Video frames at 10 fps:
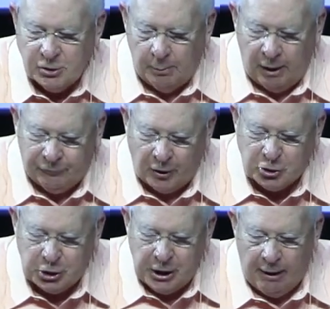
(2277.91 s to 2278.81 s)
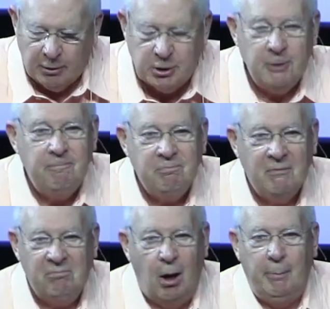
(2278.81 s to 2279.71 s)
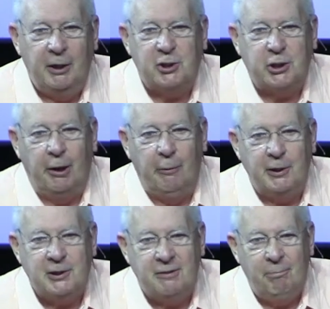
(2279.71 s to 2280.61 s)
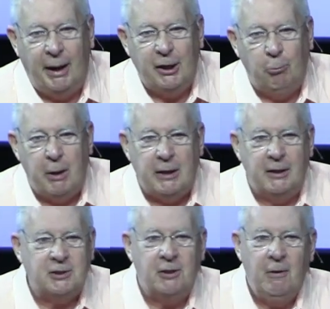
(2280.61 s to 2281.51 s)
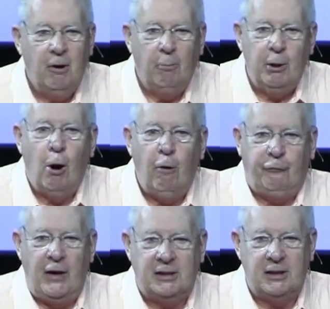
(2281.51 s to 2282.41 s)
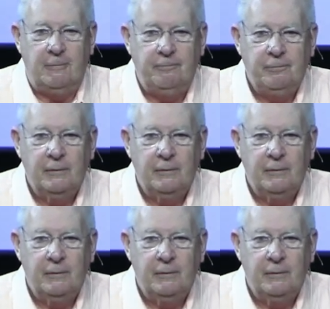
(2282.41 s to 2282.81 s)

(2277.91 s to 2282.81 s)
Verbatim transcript: So, my first challenge don't be discouraged by your weakness. We all face it.